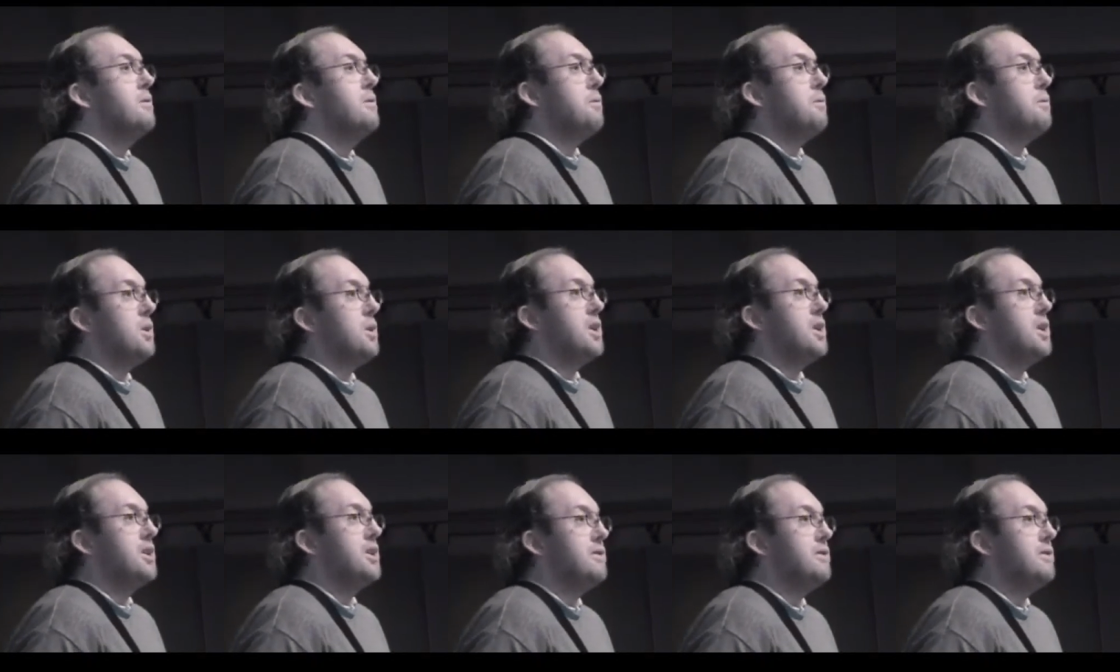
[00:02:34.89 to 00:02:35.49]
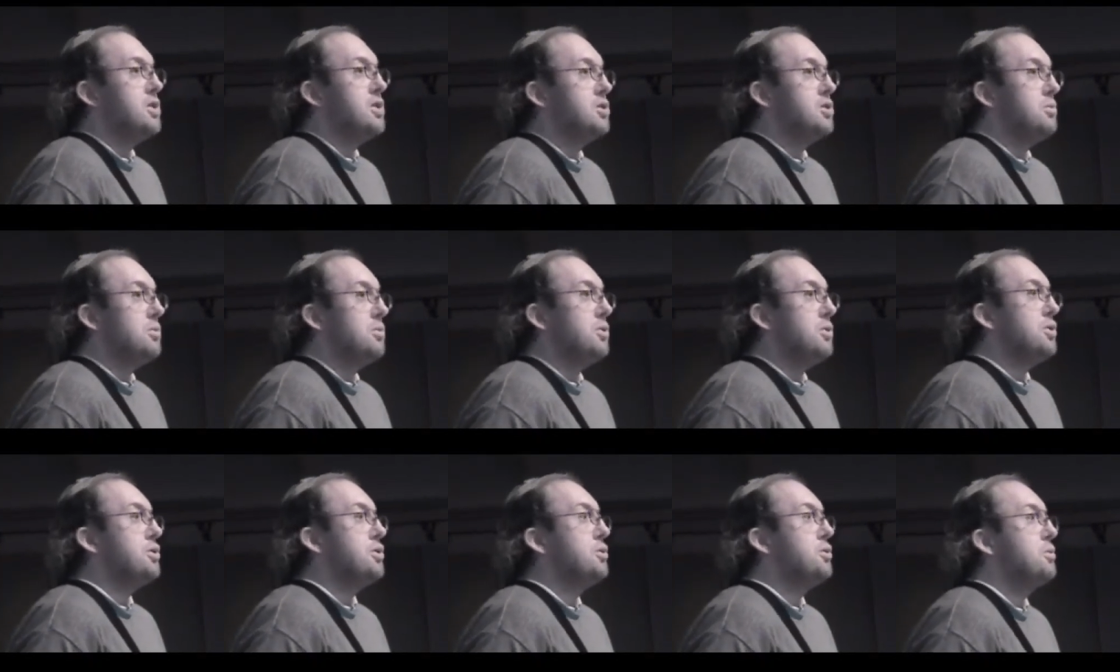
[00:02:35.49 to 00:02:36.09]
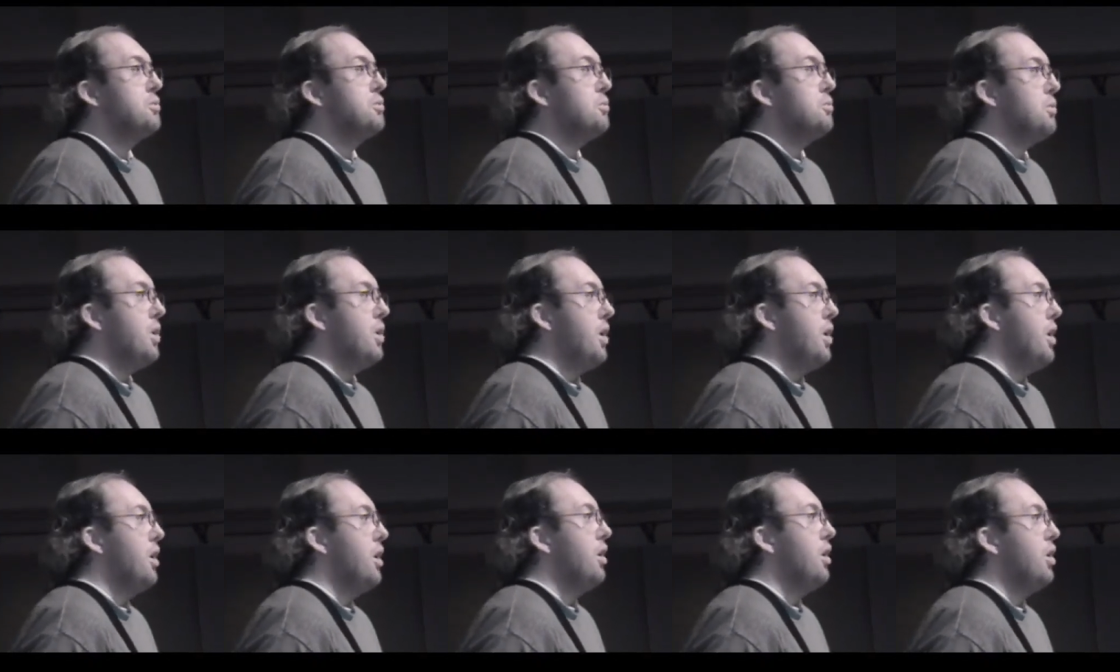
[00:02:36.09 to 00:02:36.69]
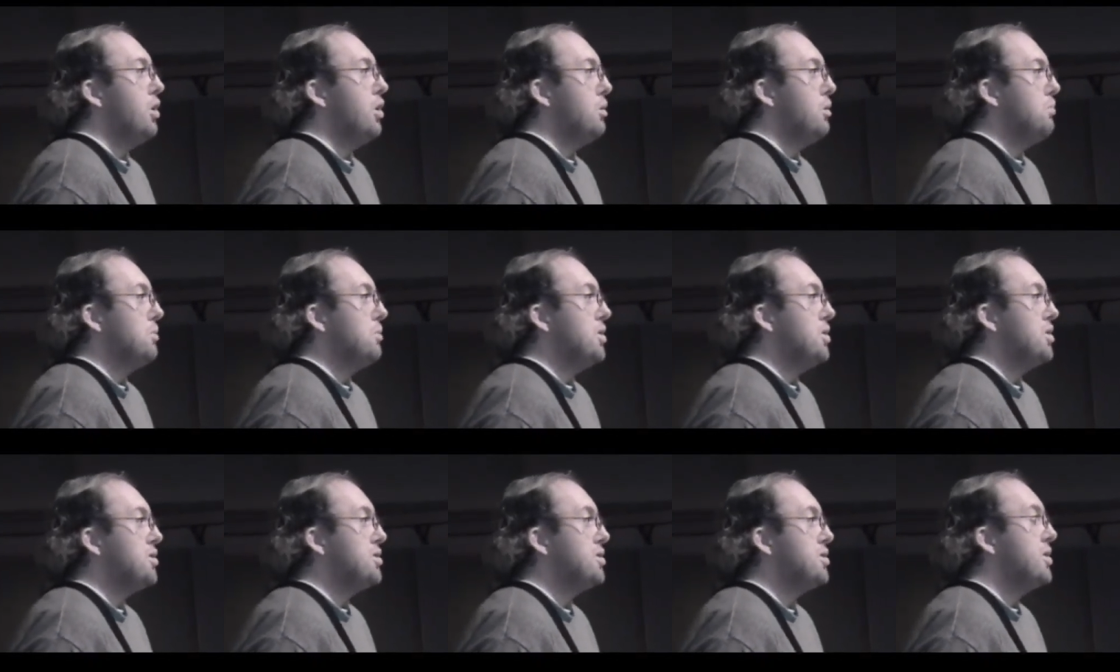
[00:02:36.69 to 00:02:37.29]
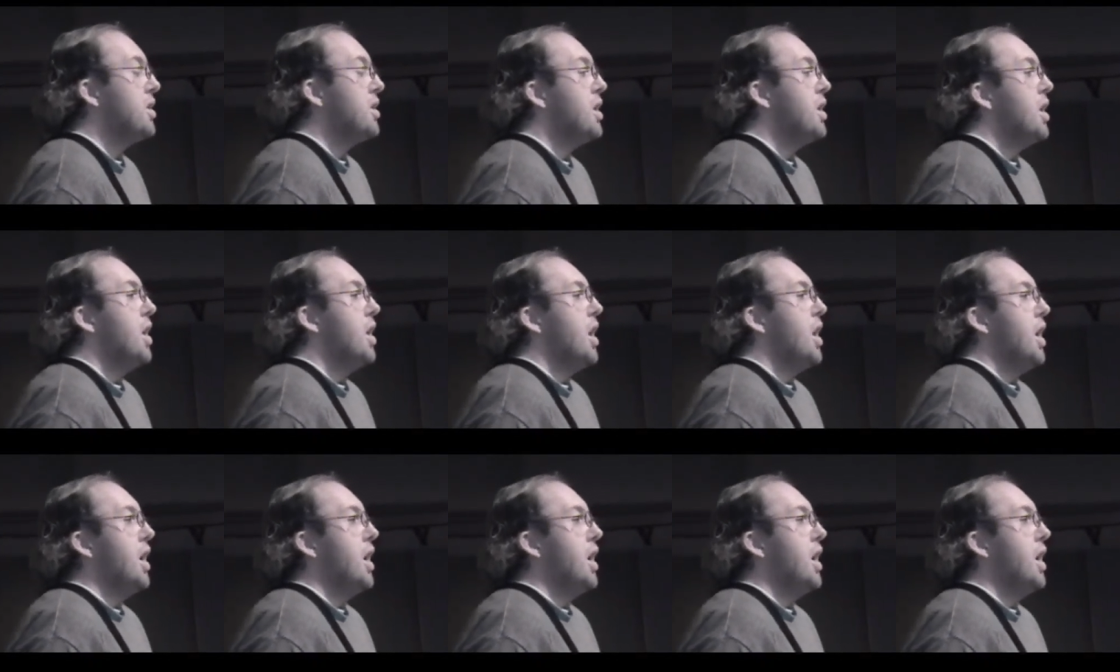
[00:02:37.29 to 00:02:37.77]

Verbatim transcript: for individuals who are homeless.